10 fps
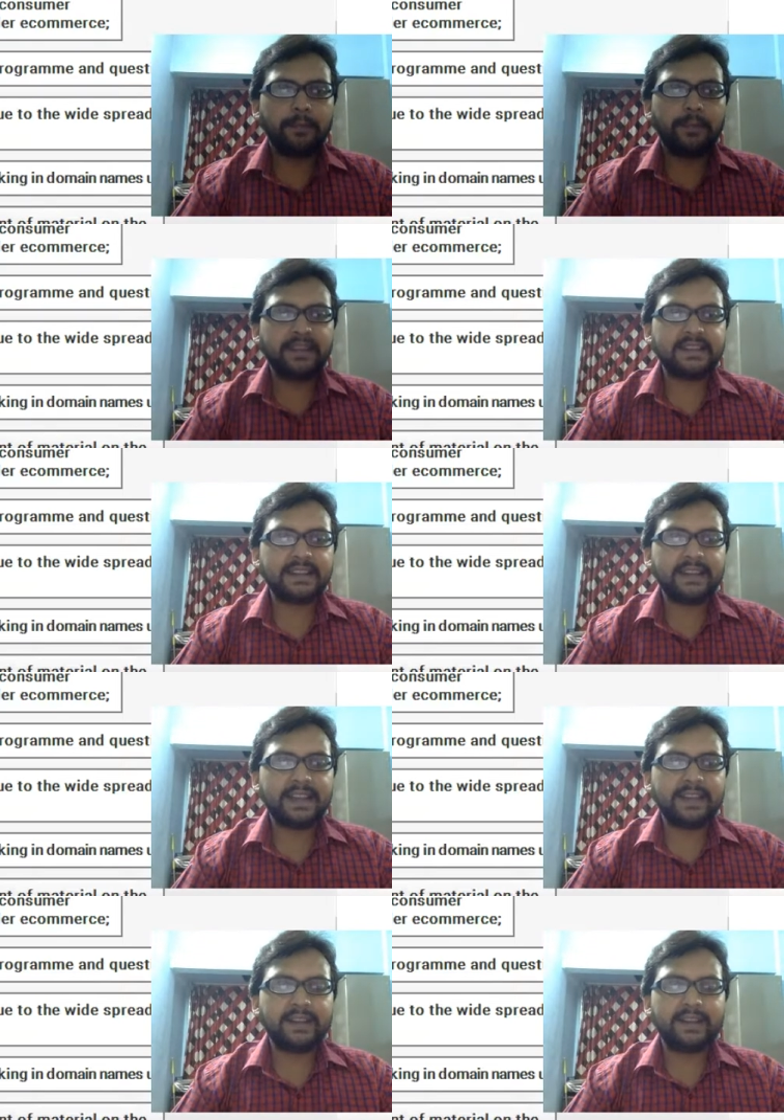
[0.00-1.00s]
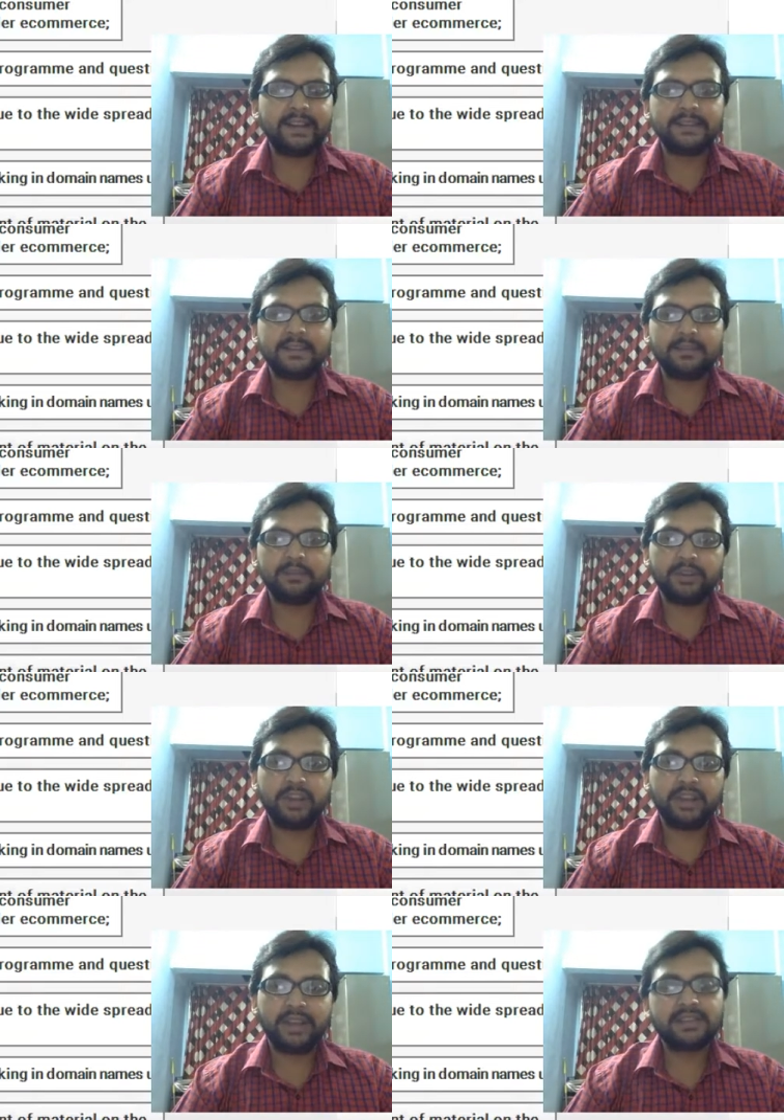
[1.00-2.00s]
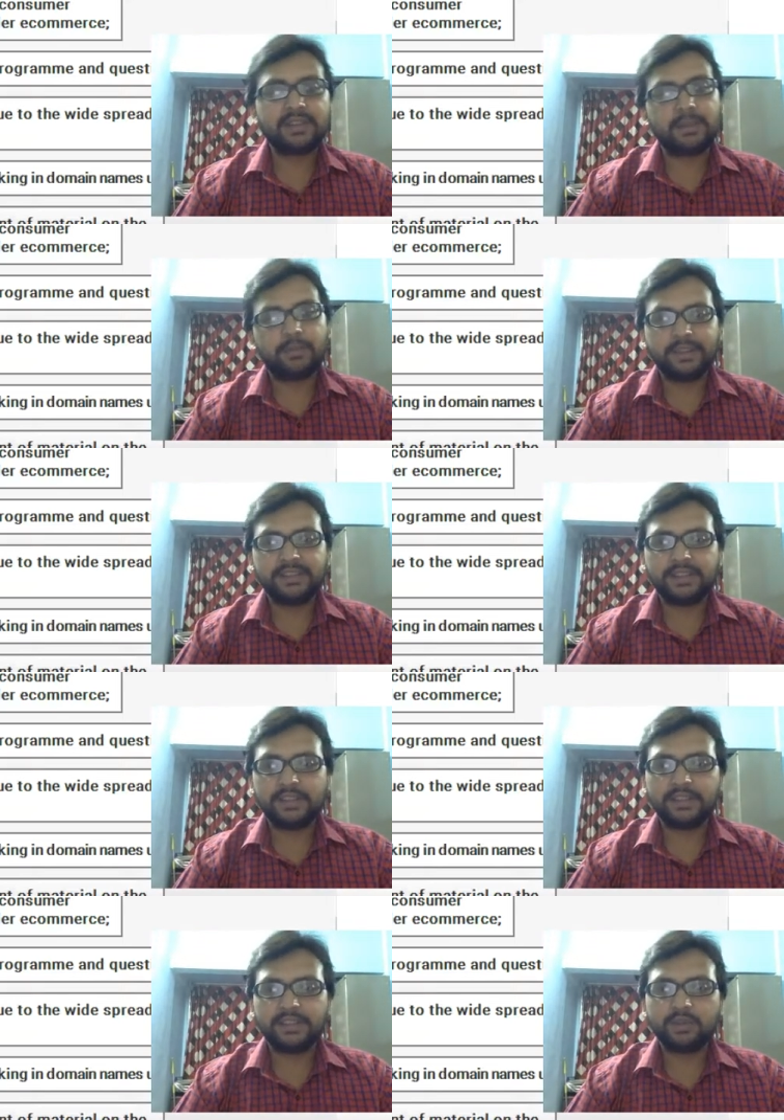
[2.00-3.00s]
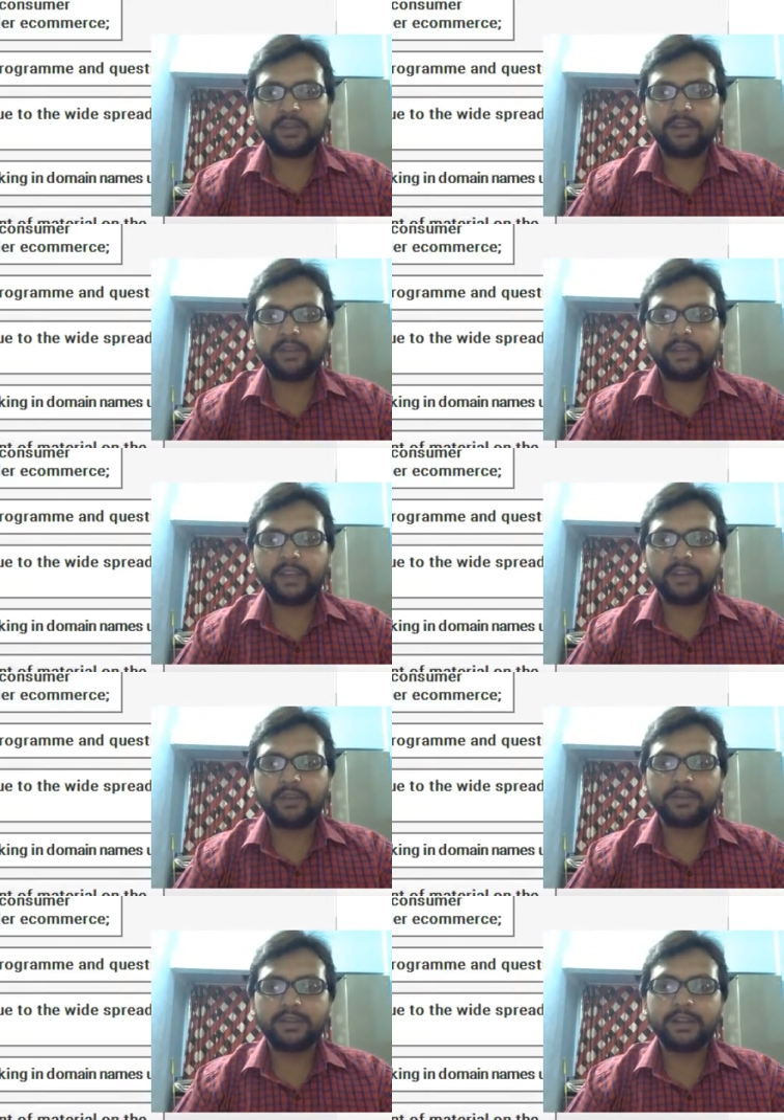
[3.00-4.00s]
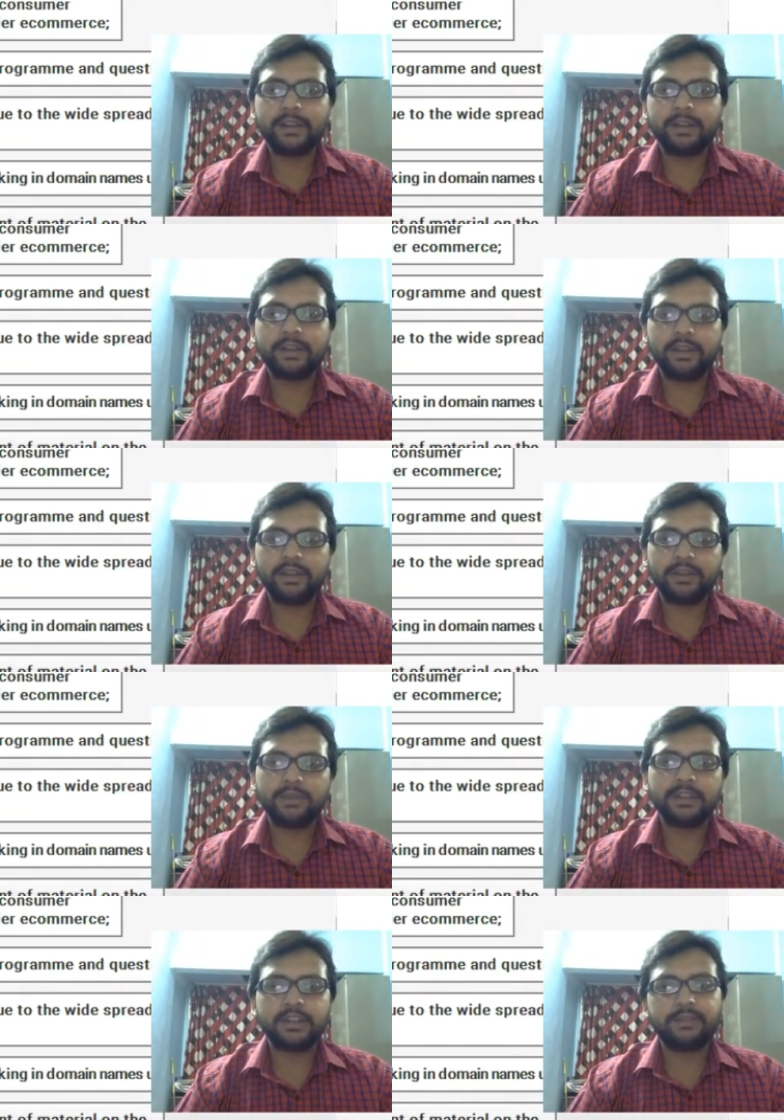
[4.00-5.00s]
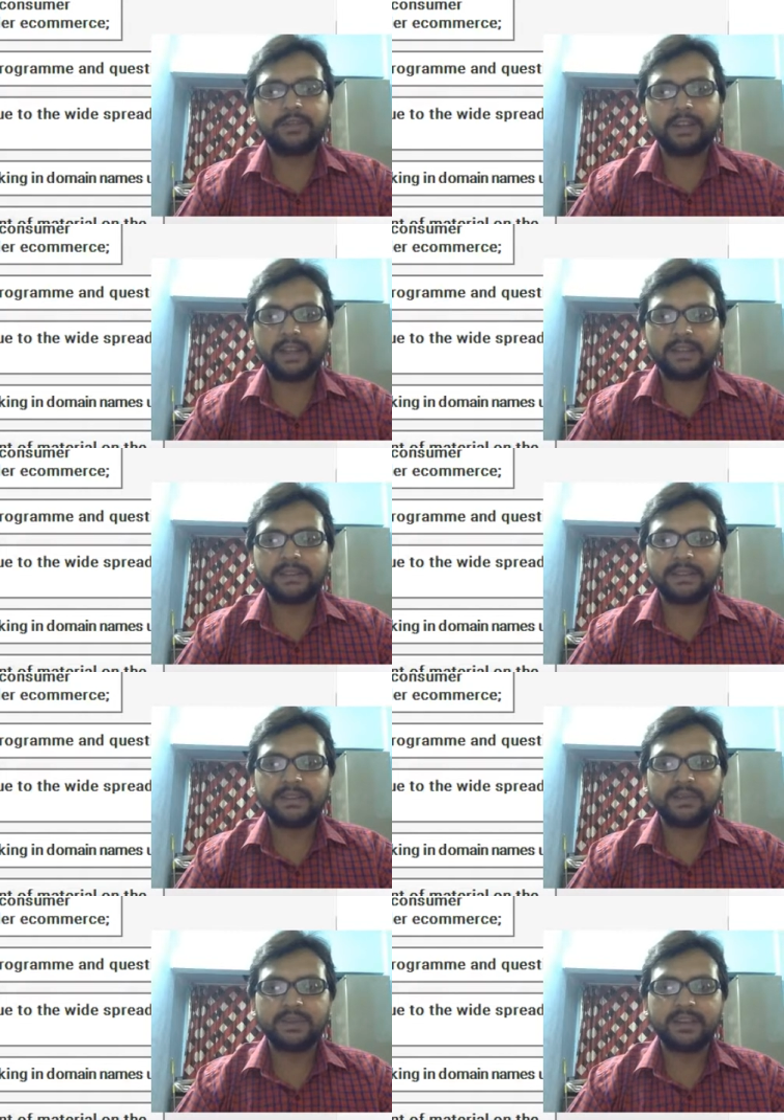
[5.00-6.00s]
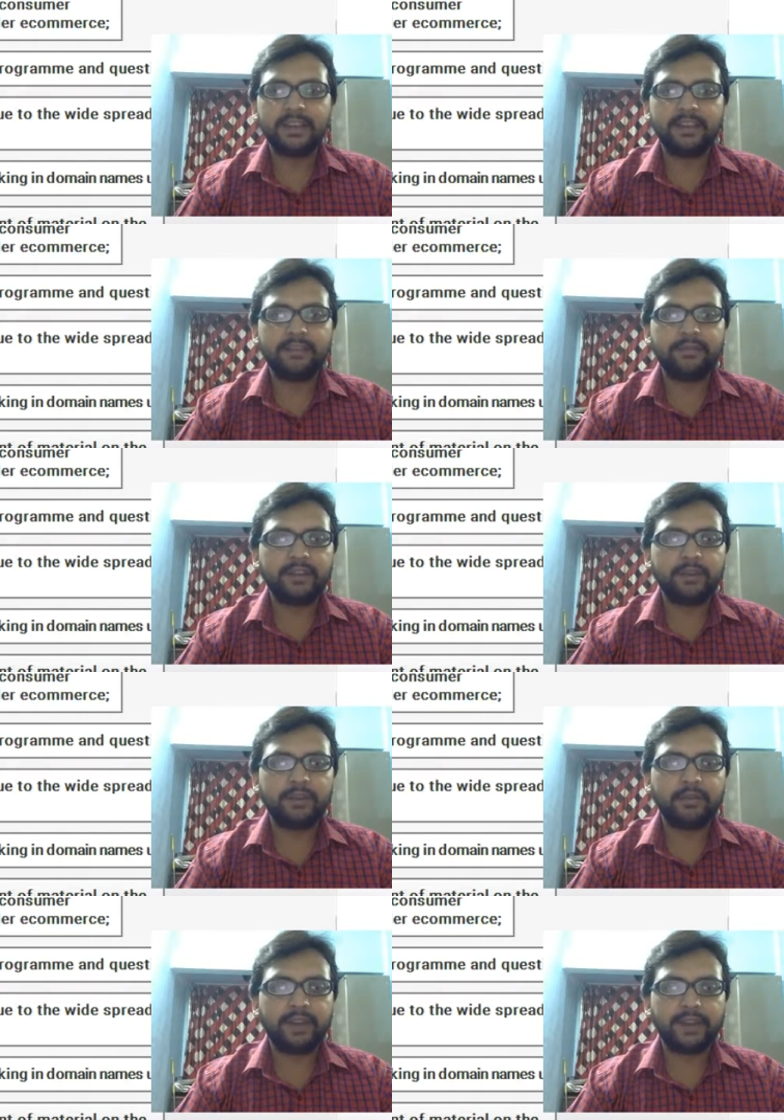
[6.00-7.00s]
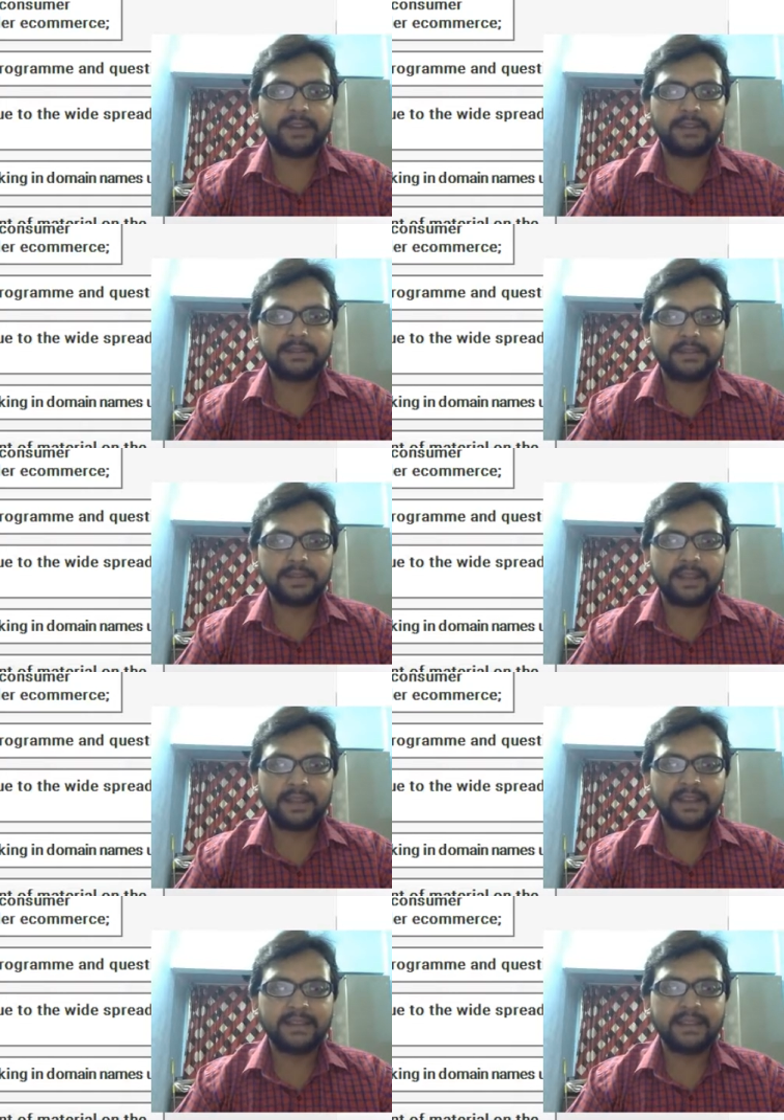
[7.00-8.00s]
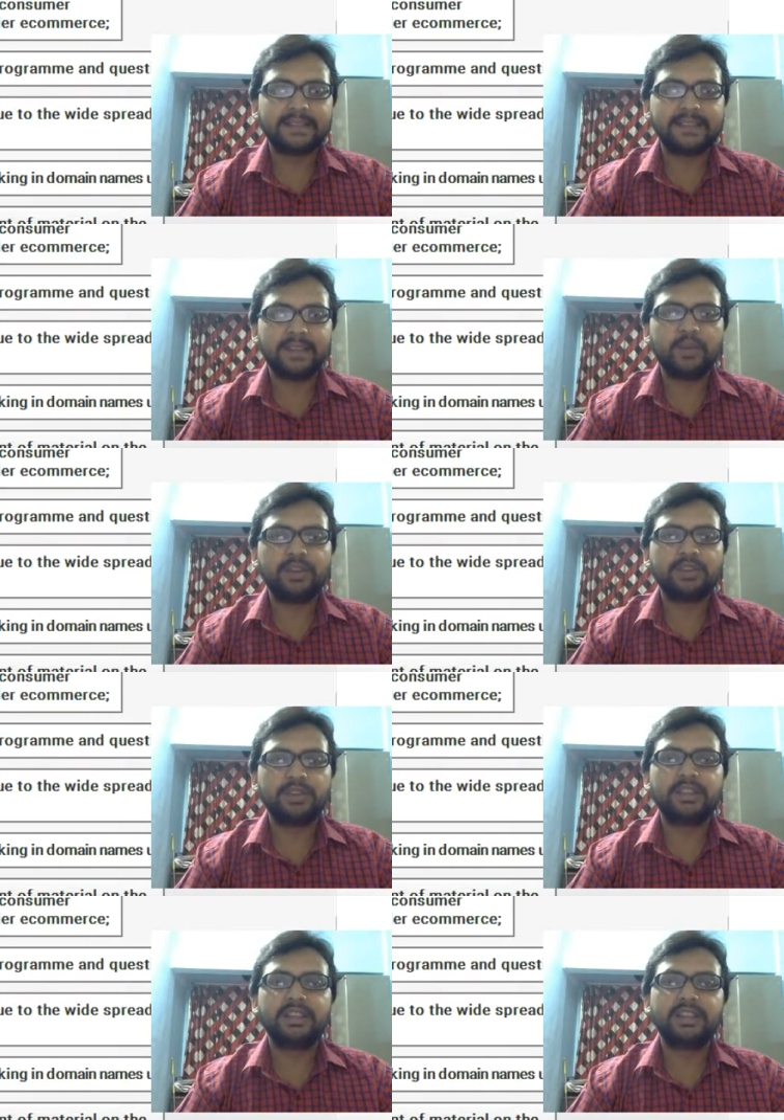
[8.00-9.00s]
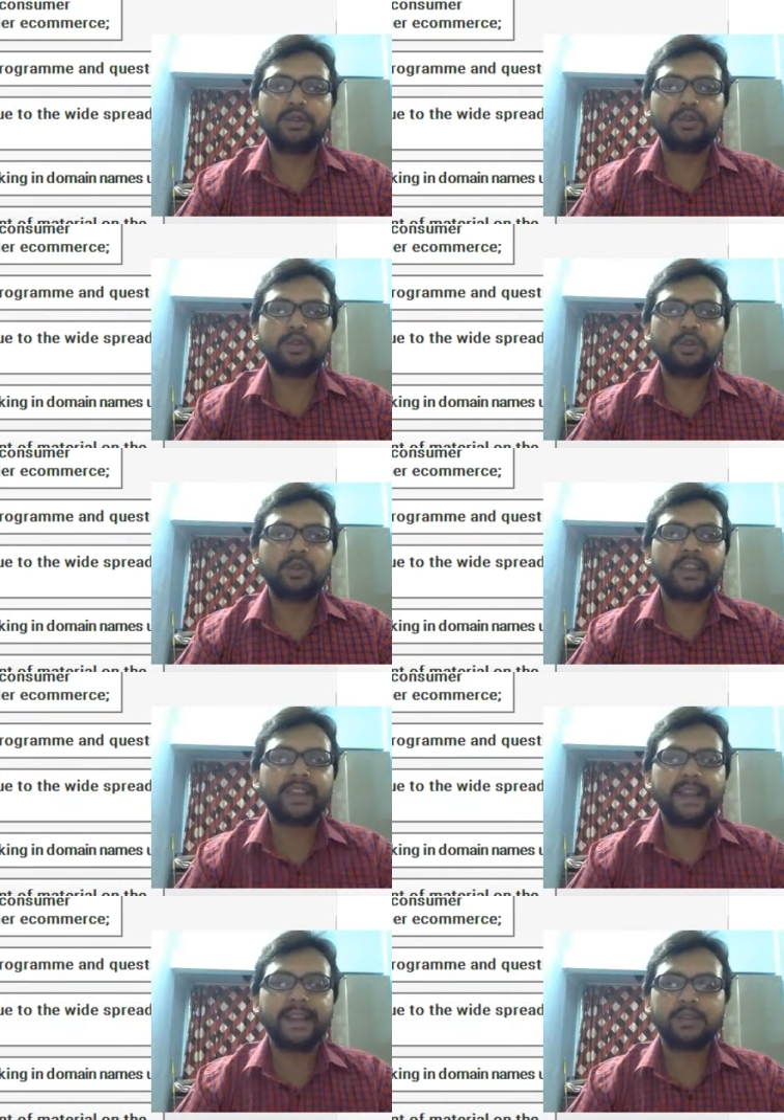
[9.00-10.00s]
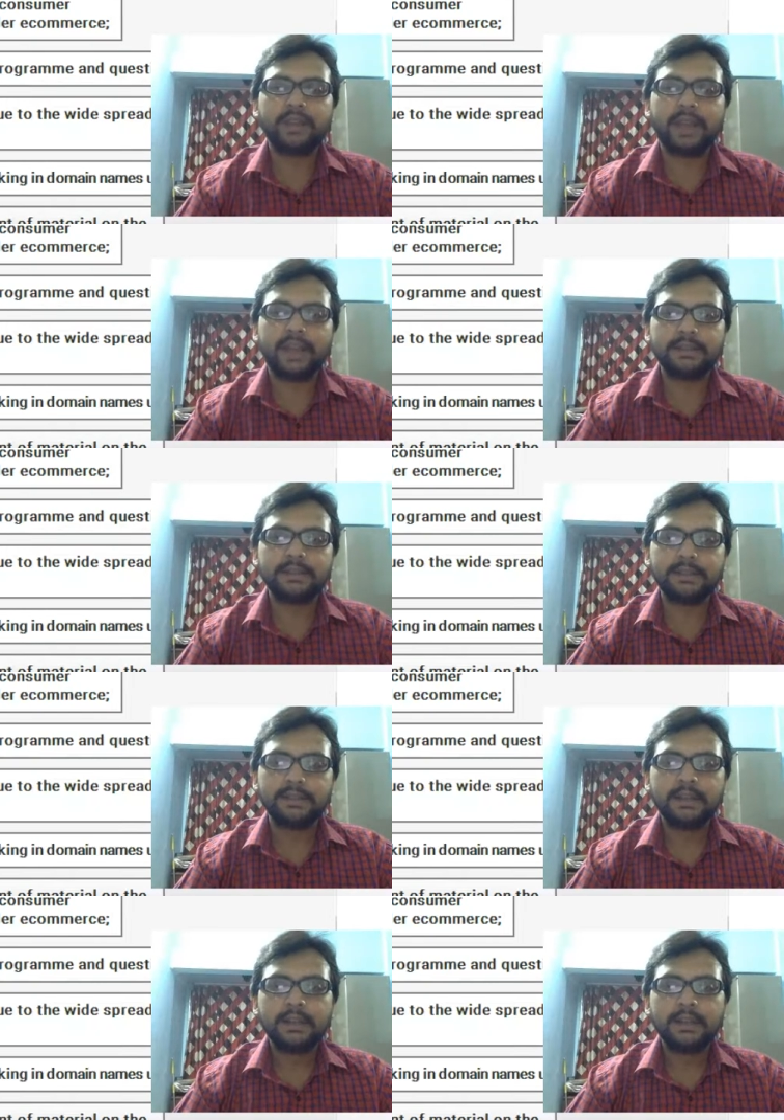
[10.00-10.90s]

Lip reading: Basically, I have added some extra points here so that we can use in different answer as well. If we don't find exact same question, then also we can actually answer